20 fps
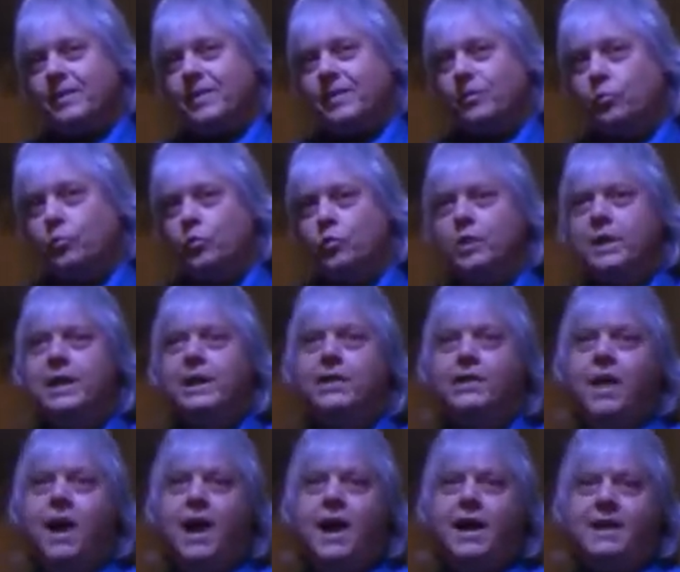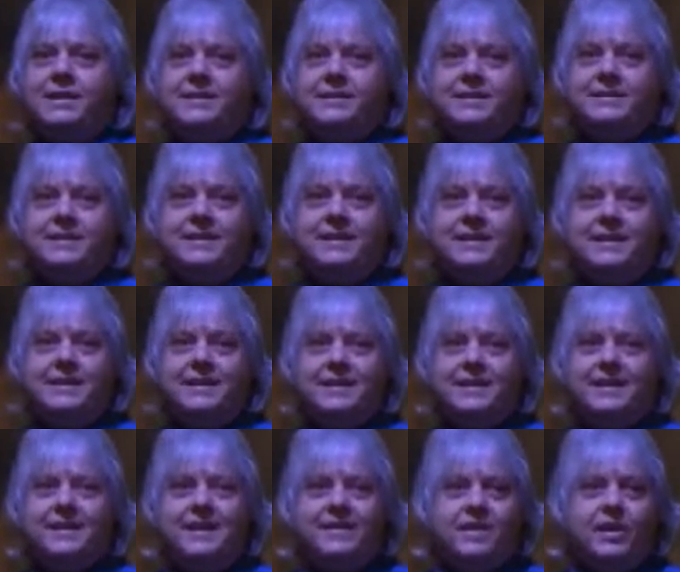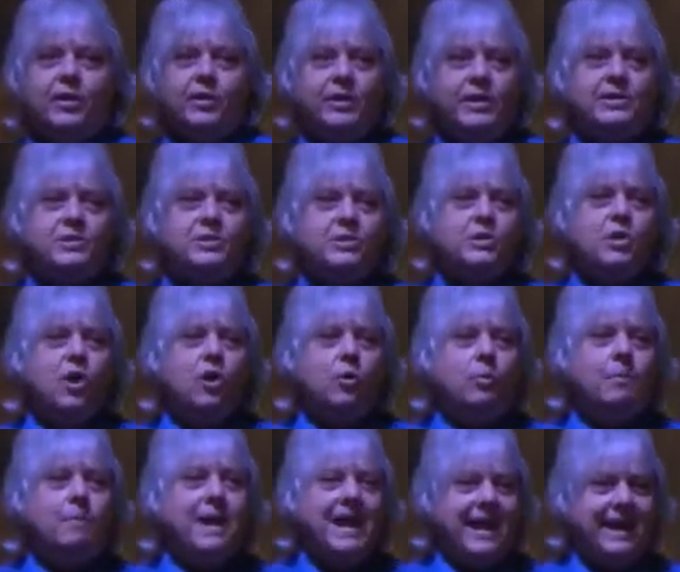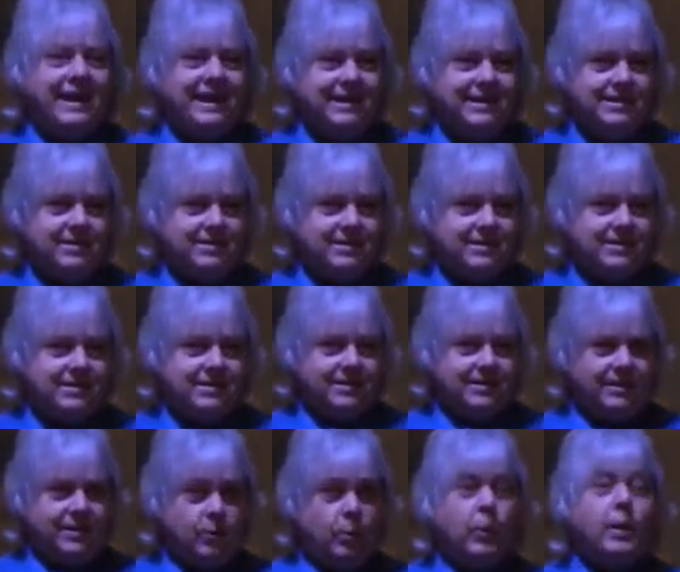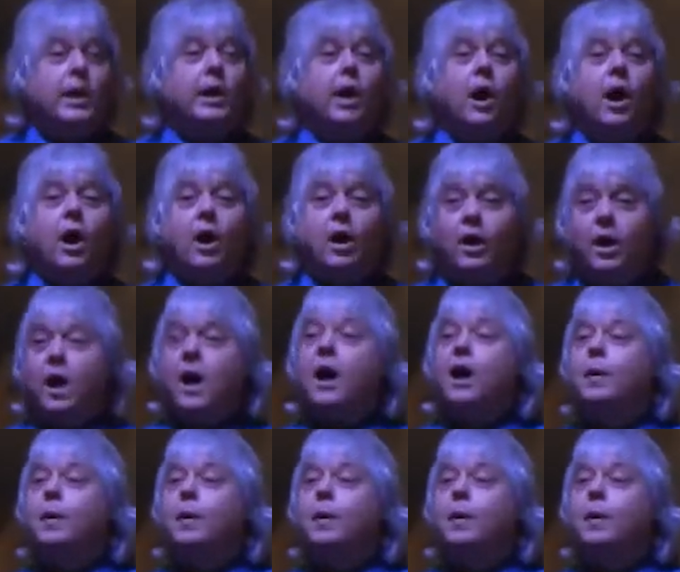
realize that there is no maze that we are